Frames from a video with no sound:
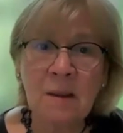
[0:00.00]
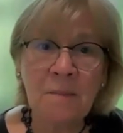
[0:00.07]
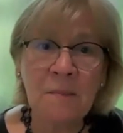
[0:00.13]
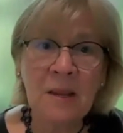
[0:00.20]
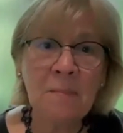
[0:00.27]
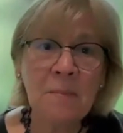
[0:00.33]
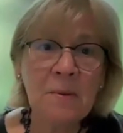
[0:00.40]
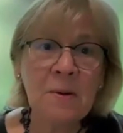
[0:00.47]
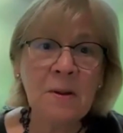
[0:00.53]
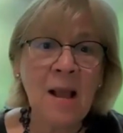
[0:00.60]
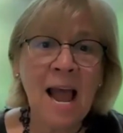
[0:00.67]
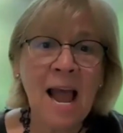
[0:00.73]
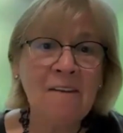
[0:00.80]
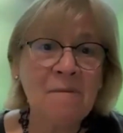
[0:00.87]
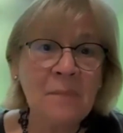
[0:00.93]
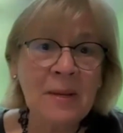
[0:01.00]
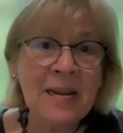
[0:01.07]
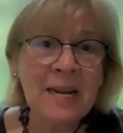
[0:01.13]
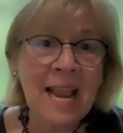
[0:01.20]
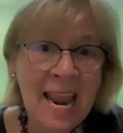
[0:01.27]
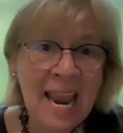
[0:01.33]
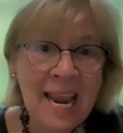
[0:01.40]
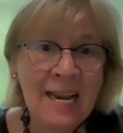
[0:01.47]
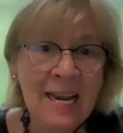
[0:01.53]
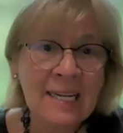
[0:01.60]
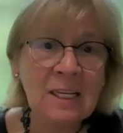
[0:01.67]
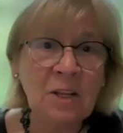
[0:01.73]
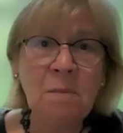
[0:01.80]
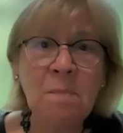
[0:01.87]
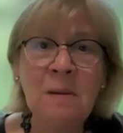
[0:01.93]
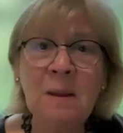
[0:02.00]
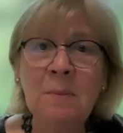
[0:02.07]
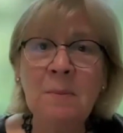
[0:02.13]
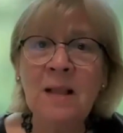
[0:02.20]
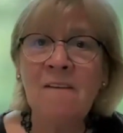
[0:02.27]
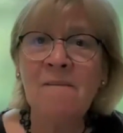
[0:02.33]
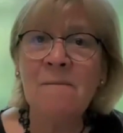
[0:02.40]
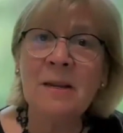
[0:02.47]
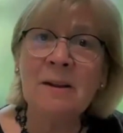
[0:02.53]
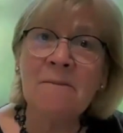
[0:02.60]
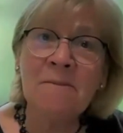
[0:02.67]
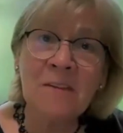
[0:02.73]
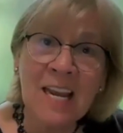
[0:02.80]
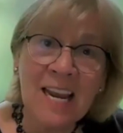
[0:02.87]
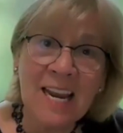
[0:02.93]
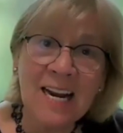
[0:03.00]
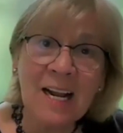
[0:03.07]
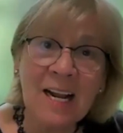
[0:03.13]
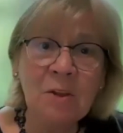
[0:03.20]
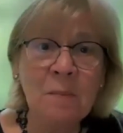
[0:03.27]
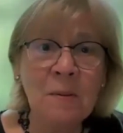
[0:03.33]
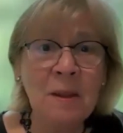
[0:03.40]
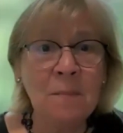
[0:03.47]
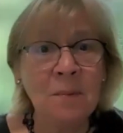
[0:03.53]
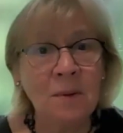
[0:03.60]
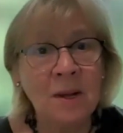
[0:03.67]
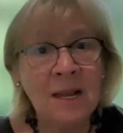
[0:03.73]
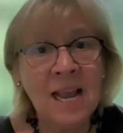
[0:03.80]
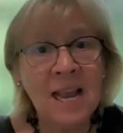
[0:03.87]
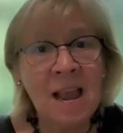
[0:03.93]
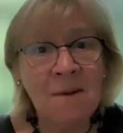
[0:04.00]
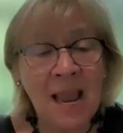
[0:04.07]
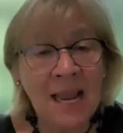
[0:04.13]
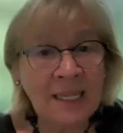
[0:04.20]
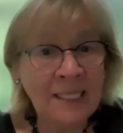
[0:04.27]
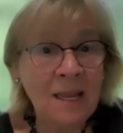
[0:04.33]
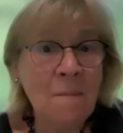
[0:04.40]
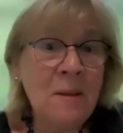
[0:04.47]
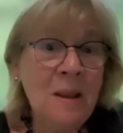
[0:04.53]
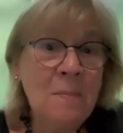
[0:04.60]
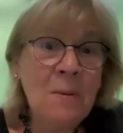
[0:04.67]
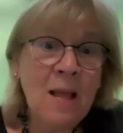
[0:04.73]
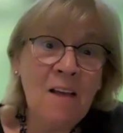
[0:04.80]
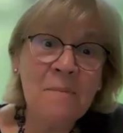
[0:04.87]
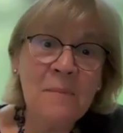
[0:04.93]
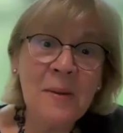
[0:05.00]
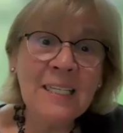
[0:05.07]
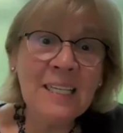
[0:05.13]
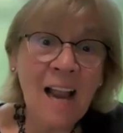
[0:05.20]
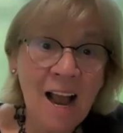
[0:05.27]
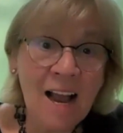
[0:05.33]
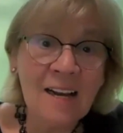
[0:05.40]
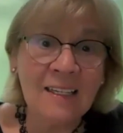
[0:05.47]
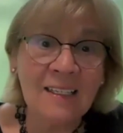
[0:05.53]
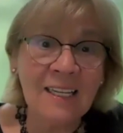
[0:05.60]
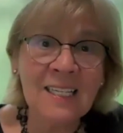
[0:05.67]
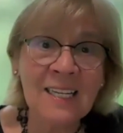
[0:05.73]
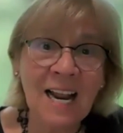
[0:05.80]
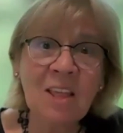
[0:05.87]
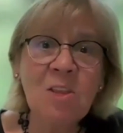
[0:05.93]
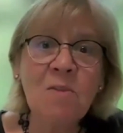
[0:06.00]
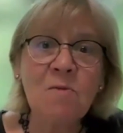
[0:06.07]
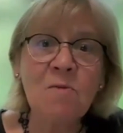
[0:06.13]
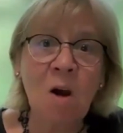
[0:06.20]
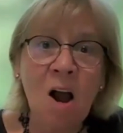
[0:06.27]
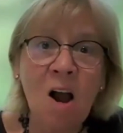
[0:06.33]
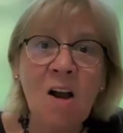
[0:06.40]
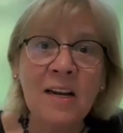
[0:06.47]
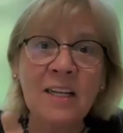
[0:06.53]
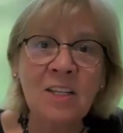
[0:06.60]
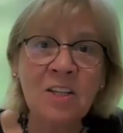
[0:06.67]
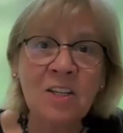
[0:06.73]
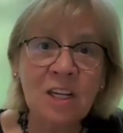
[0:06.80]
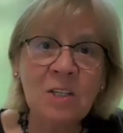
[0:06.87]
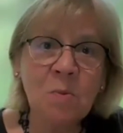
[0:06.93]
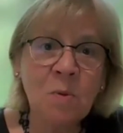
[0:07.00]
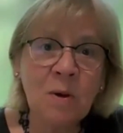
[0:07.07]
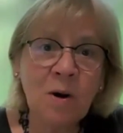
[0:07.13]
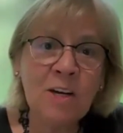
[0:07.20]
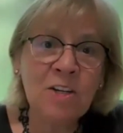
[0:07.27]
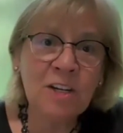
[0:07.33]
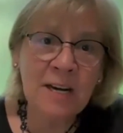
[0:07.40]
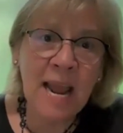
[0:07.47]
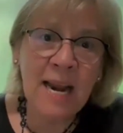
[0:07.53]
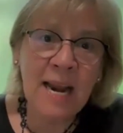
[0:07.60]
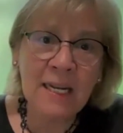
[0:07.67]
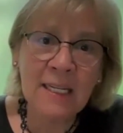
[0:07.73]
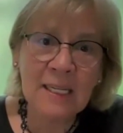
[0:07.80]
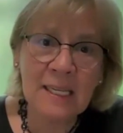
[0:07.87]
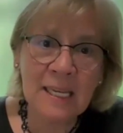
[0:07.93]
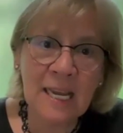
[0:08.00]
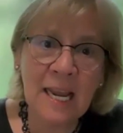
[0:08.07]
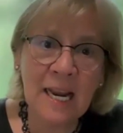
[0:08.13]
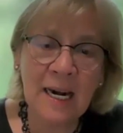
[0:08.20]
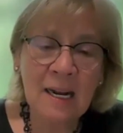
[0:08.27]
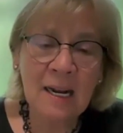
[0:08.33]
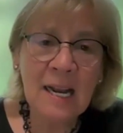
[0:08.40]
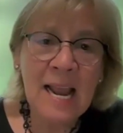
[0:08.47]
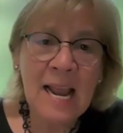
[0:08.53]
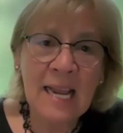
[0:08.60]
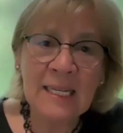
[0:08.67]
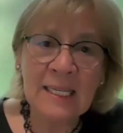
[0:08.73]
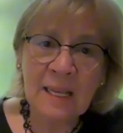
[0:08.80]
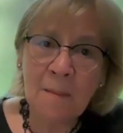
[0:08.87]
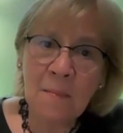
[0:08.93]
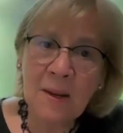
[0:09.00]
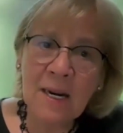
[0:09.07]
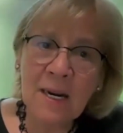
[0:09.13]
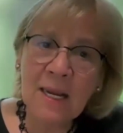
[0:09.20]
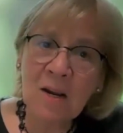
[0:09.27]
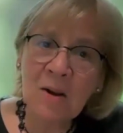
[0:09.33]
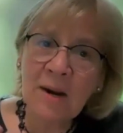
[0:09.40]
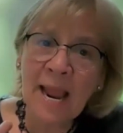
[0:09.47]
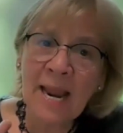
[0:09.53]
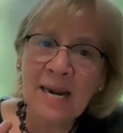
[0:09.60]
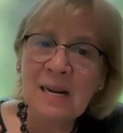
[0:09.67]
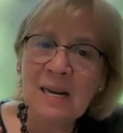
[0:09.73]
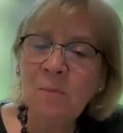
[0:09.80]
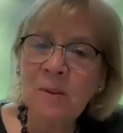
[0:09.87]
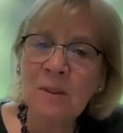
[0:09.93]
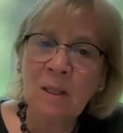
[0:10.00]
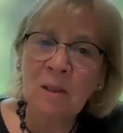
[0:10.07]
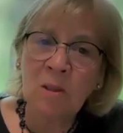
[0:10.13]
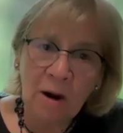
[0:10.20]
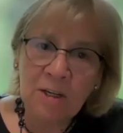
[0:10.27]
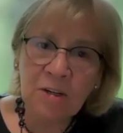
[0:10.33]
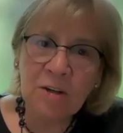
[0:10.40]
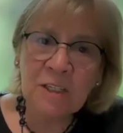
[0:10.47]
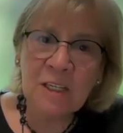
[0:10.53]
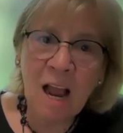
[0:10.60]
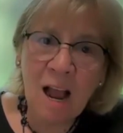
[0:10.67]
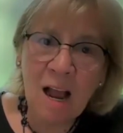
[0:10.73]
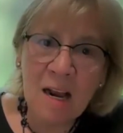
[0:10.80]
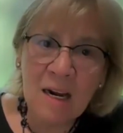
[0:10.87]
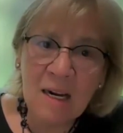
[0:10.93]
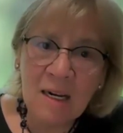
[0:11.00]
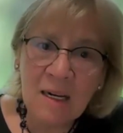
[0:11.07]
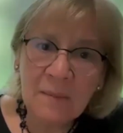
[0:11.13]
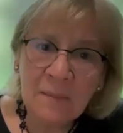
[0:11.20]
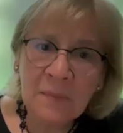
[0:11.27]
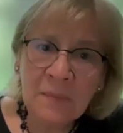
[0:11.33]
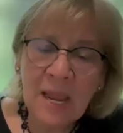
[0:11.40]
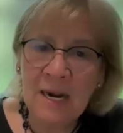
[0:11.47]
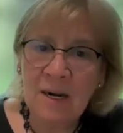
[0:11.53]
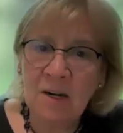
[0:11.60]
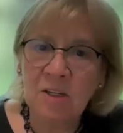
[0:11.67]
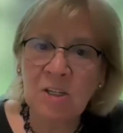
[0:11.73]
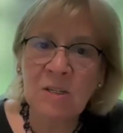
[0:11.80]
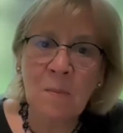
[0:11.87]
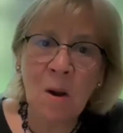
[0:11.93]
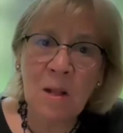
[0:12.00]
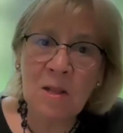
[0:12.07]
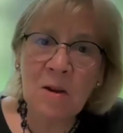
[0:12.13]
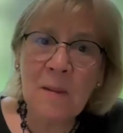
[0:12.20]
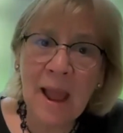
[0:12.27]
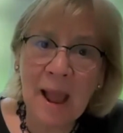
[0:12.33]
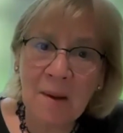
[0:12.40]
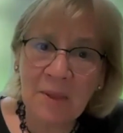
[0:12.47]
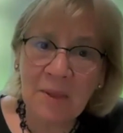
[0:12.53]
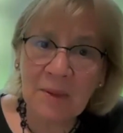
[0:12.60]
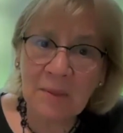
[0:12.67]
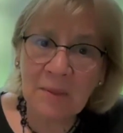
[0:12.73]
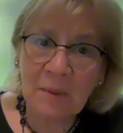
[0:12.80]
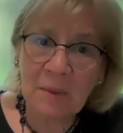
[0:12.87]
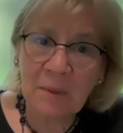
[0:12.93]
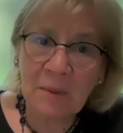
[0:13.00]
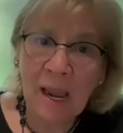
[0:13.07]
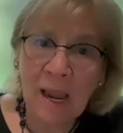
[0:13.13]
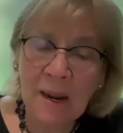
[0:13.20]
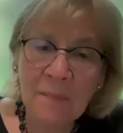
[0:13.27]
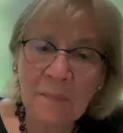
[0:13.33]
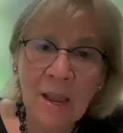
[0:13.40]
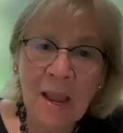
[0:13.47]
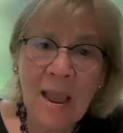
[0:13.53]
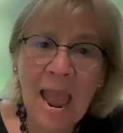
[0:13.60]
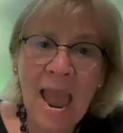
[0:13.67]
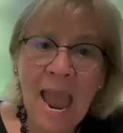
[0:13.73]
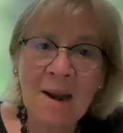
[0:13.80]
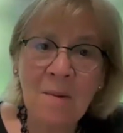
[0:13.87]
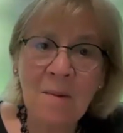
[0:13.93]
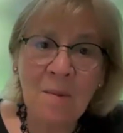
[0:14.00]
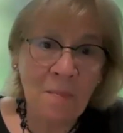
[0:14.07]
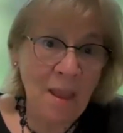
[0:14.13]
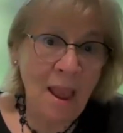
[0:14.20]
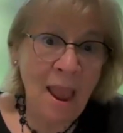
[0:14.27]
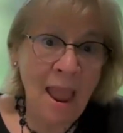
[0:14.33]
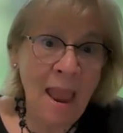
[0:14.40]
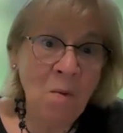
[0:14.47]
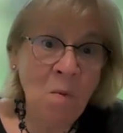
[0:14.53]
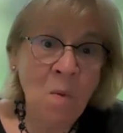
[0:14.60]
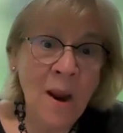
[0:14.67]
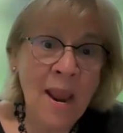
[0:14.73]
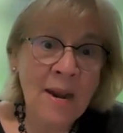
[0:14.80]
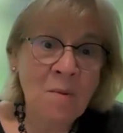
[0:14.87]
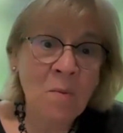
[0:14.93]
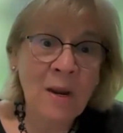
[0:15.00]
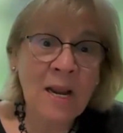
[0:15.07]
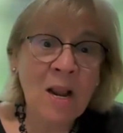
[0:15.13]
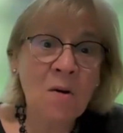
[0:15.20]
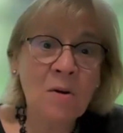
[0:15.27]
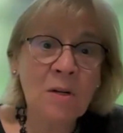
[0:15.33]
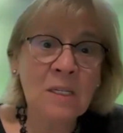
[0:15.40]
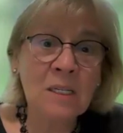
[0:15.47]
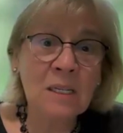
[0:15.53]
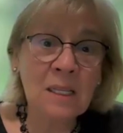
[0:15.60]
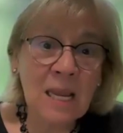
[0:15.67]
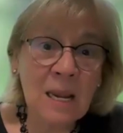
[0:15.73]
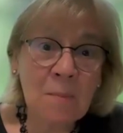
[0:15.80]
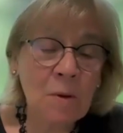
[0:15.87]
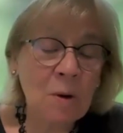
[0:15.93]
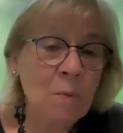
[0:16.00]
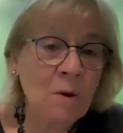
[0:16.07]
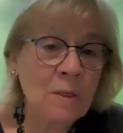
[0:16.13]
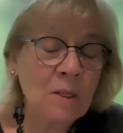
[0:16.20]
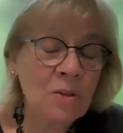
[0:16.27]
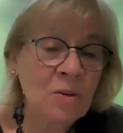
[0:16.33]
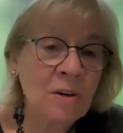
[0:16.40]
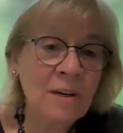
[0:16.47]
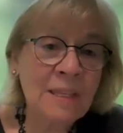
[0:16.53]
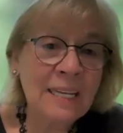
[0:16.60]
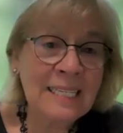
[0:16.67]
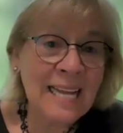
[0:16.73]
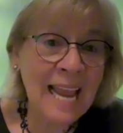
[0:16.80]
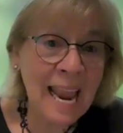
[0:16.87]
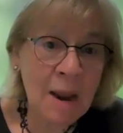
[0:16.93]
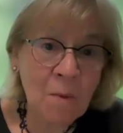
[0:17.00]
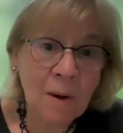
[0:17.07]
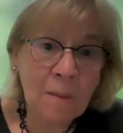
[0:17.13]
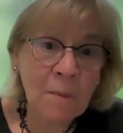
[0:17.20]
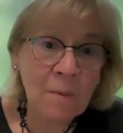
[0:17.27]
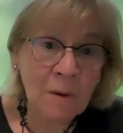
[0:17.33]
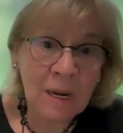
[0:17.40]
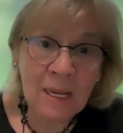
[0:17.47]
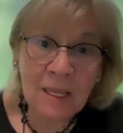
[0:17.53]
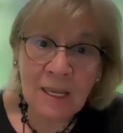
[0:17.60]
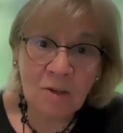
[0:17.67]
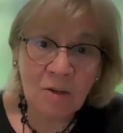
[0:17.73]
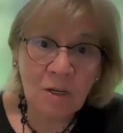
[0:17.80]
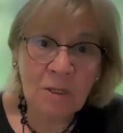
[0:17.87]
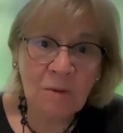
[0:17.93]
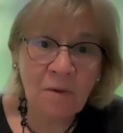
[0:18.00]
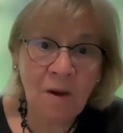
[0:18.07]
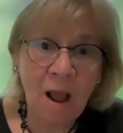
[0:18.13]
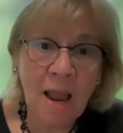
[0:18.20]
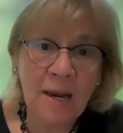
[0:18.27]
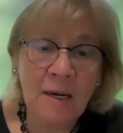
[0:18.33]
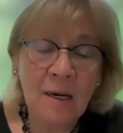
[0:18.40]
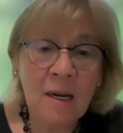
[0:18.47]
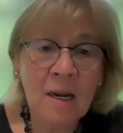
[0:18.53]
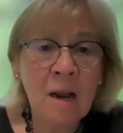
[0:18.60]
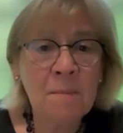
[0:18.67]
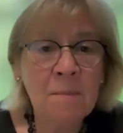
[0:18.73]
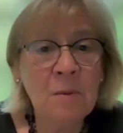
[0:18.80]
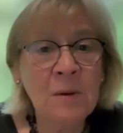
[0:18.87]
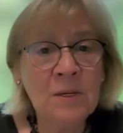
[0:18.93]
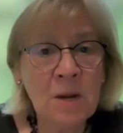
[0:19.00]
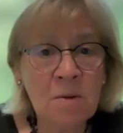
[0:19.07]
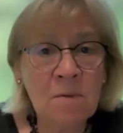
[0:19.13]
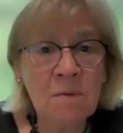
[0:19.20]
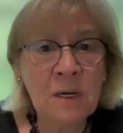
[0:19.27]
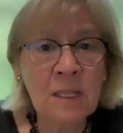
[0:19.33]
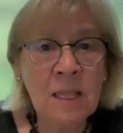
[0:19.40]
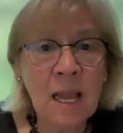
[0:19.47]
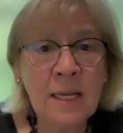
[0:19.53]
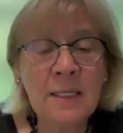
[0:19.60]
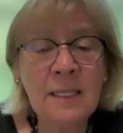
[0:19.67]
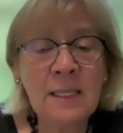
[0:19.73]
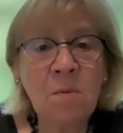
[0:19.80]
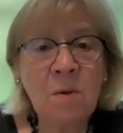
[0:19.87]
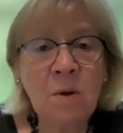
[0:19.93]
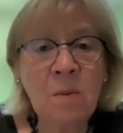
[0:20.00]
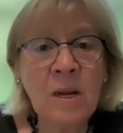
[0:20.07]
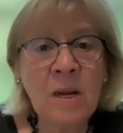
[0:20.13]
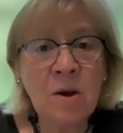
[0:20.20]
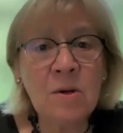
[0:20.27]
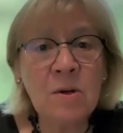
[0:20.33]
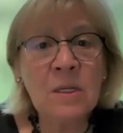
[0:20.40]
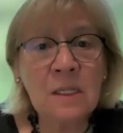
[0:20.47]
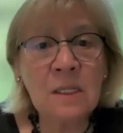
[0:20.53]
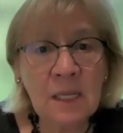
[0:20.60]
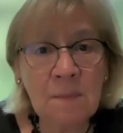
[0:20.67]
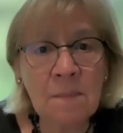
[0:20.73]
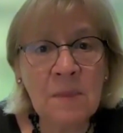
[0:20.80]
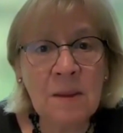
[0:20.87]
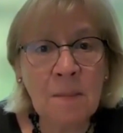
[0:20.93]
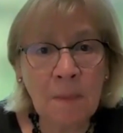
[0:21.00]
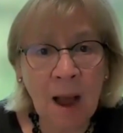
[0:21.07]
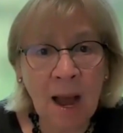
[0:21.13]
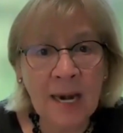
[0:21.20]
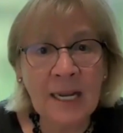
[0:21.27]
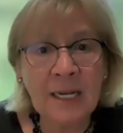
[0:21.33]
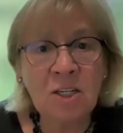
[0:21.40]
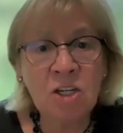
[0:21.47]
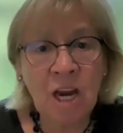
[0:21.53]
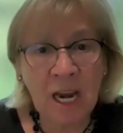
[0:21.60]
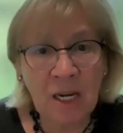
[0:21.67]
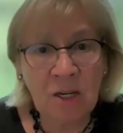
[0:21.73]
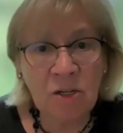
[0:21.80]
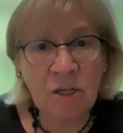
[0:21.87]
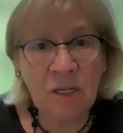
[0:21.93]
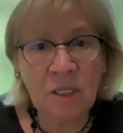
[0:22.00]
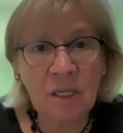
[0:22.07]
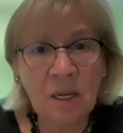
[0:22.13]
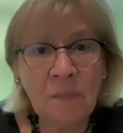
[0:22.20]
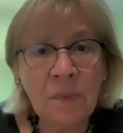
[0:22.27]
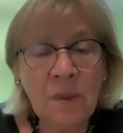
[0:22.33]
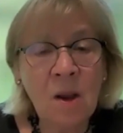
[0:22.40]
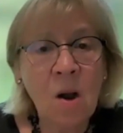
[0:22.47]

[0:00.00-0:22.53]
Some people have big hands, other people have big feet, other people, and some people have big tongues. It's nothing wrong. It's just what our genetics did. And somebody could end up with a larger tongue and a smaller mouth, okay? And and when we go to sleep, when we're during the day, we're breathing just fine. But we don't realize that when we go to sleep, the body changes.